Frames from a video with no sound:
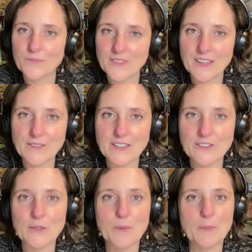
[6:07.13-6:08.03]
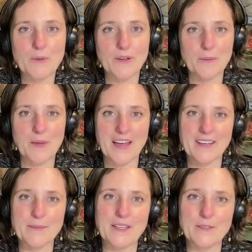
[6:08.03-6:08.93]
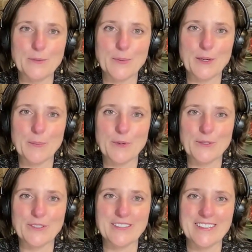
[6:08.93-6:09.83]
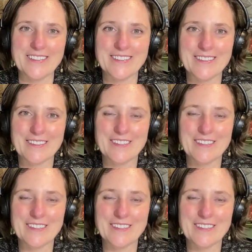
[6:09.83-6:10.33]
eventually people will come back and make those bigger purchases.